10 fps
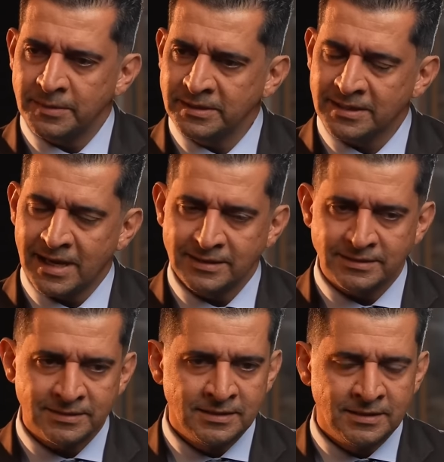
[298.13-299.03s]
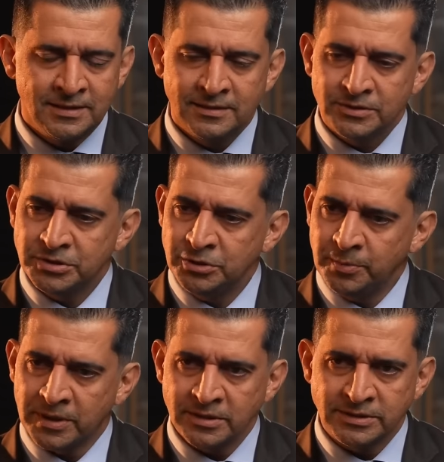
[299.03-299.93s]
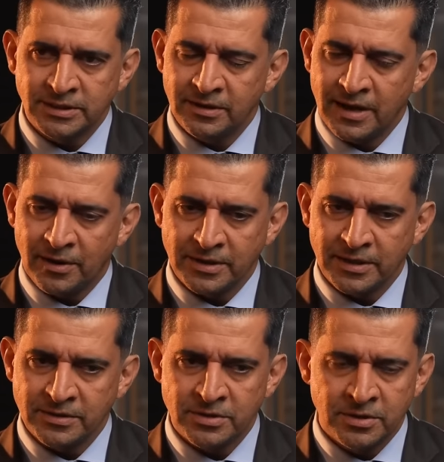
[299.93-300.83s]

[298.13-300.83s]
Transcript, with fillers: man, this guy's super conceited, arrogant.